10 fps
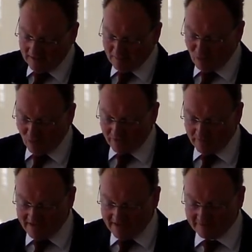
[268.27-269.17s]
uh,
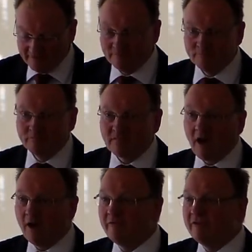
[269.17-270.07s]
more about
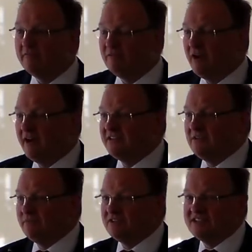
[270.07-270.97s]
over
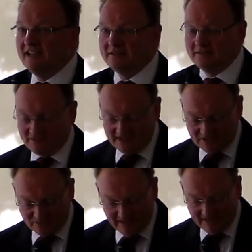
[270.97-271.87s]
90% of
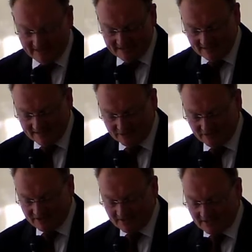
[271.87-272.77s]
Tasmania's
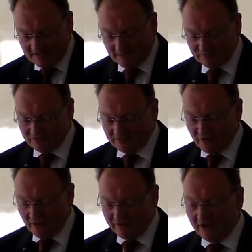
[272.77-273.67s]
electricity comes
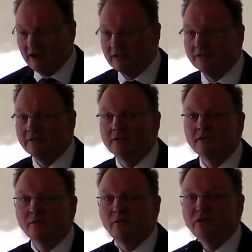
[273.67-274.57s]
from on-island
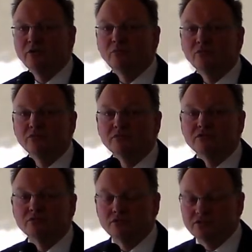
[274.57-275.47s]
renewable
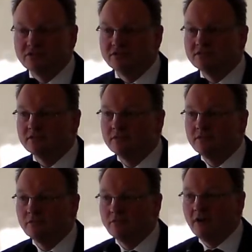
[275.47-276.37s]
sources
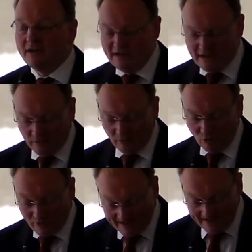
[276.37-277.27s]
right now
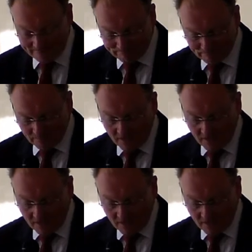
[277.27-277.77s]
already.